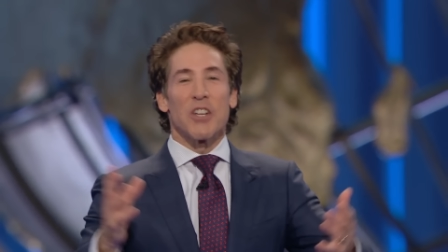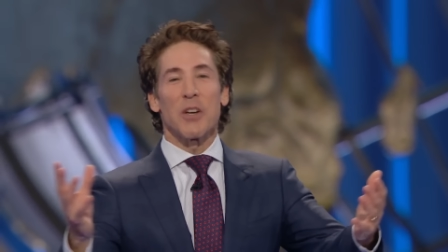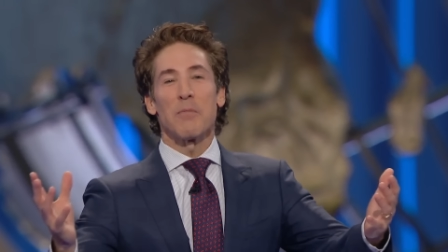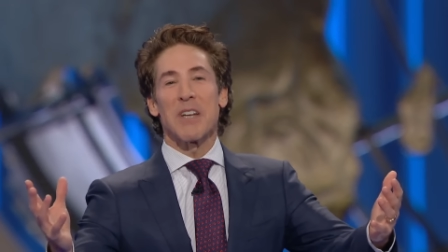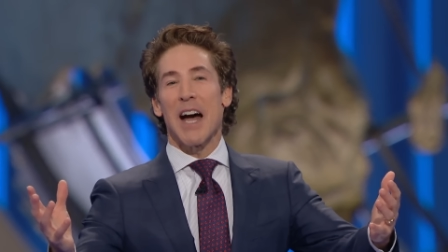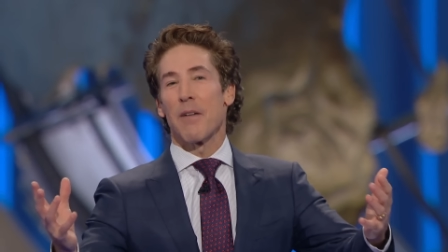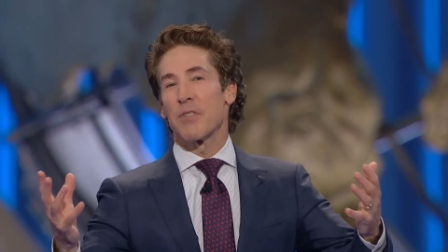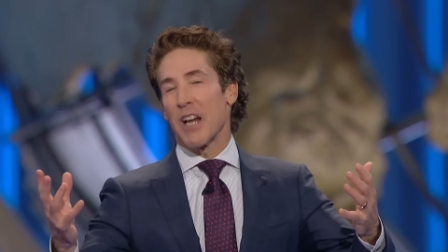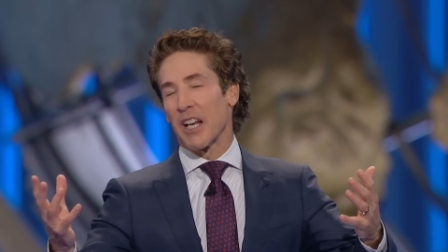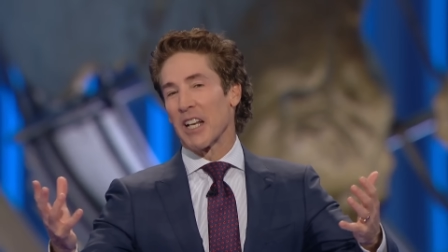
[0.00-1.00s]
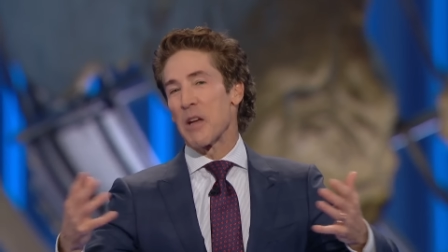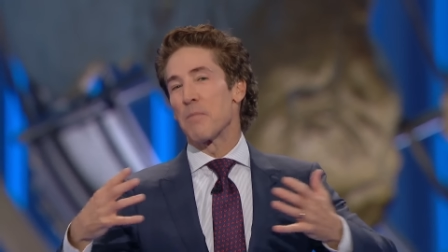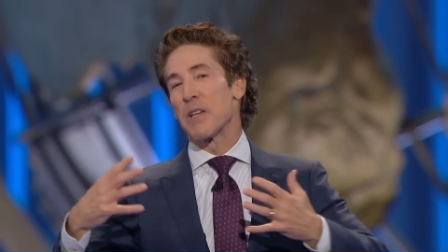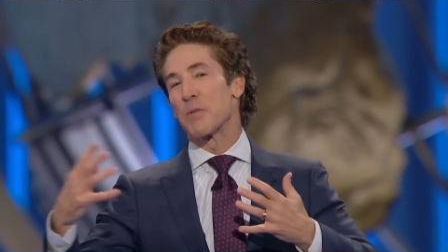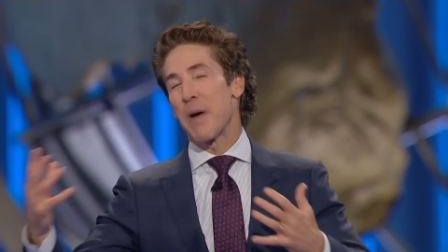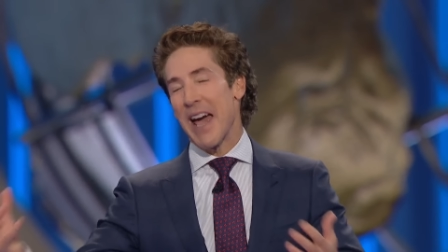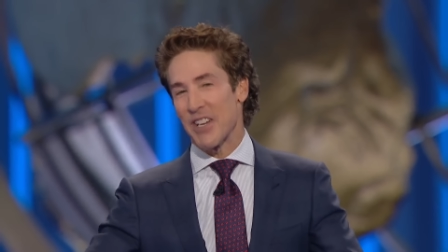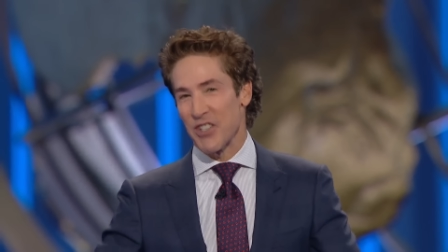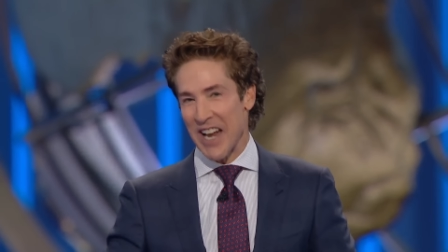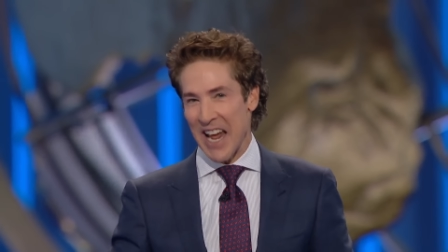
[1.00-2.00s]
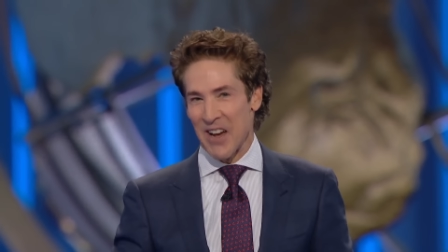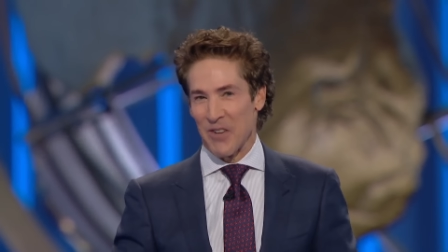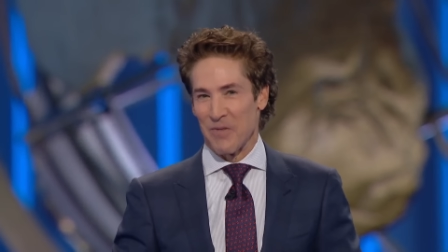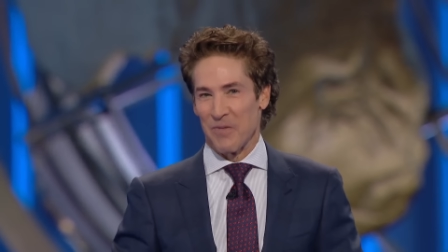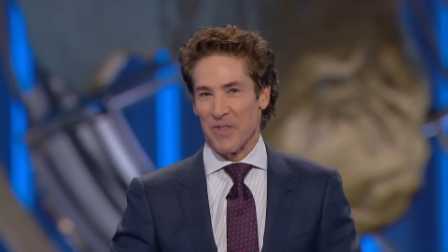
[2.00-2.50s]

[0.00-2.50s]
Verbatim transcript: Sometimes a limp is passed down.